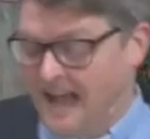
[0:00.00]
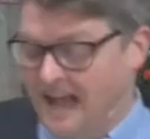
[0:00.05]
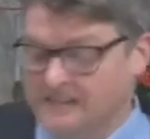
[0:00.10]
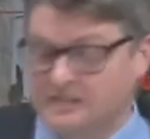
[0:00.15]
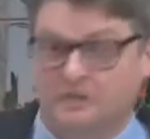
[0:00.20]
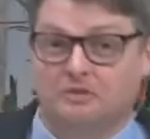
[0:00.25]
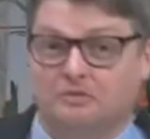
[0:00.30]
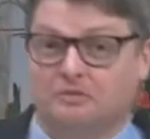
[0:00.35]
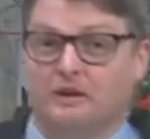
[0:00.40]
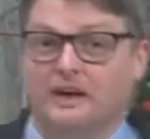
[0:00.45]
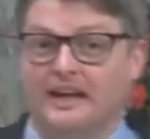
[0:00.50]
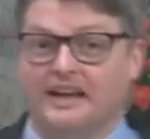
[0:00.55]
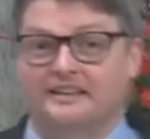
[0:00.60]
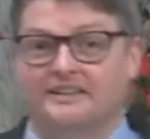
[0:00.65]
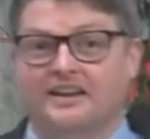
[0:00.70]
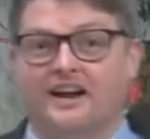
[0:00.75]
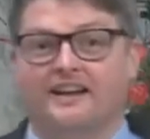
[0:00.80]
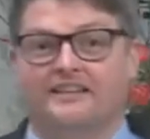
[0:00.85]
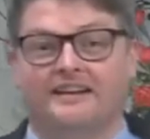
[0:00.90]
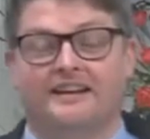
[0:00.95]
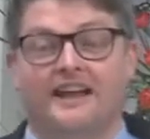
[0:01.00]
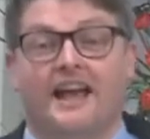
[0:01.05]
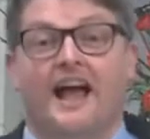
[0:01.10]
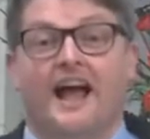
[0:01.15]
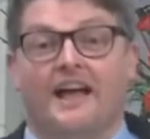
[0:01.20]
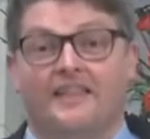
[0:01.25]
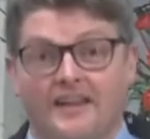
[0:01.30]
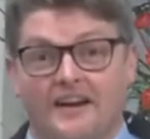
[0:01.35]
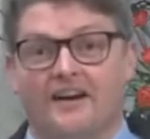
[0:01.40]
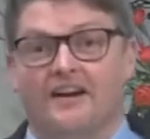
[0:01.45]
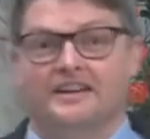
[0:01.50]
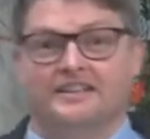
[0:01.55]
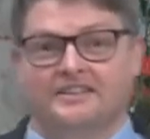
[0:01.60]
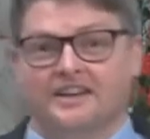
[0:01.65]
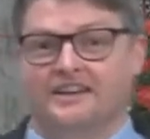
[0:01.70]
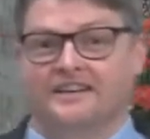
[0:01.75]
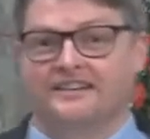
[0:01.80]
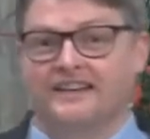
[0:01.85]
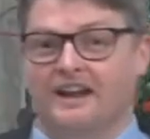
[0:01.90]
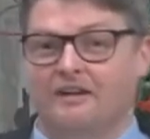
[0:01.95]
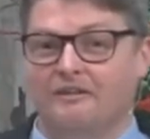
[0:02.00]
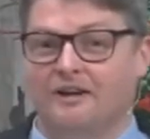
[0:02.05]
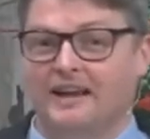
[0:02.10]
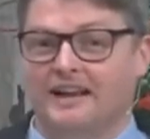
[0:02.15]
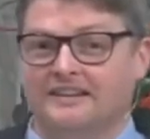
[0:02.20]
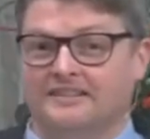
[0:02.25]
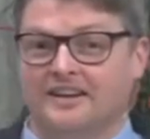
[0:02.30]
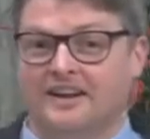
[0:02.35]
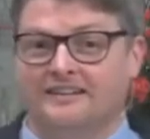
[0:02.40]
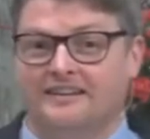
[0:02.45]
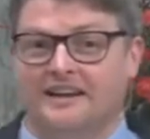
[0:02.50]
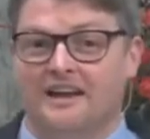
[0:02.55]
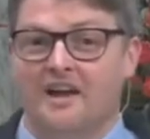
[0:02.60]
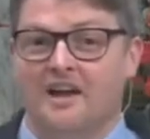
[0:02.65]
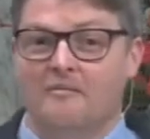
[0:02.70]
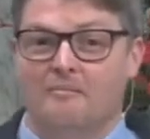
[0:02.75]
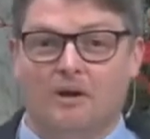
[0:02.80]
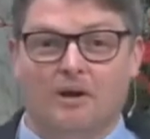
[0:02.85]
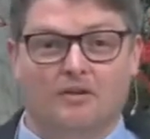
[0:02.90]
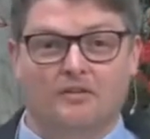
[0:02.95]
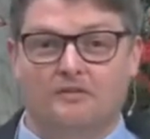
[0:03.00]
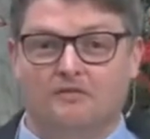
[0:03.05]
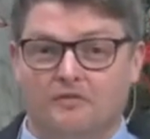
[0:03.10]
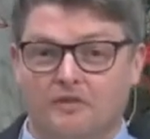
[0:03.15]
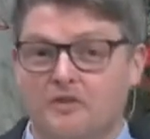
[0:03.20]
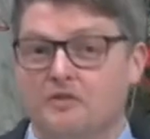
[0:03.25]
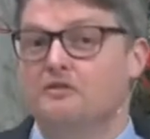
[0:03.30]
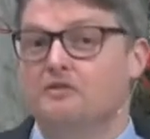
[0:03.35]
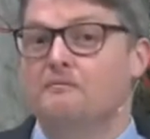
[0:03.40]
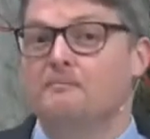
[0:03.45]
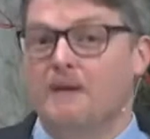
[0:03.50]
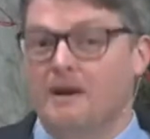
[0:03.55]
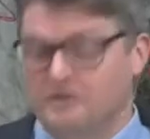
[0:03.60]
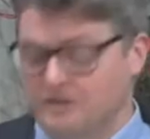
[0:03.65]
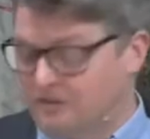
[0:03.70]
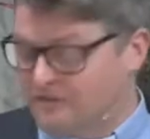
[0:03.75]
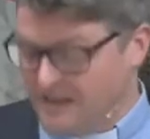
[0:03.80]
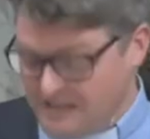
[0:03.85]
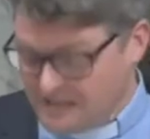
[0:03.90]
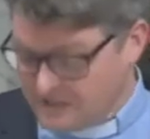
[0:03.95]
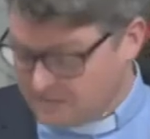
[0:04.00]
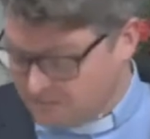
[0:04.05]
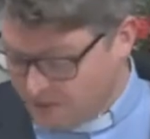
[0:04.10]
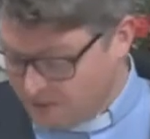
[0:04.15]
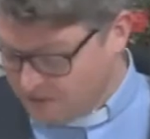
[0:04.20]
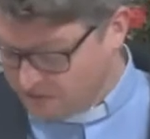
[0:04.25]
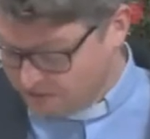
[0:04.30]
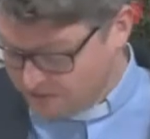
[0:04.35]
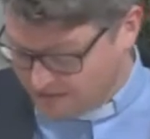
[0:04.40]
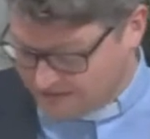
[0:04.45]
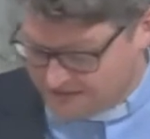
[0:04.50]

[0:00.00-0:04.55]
and she was really excited, and then I started to get really excited because food motivates both of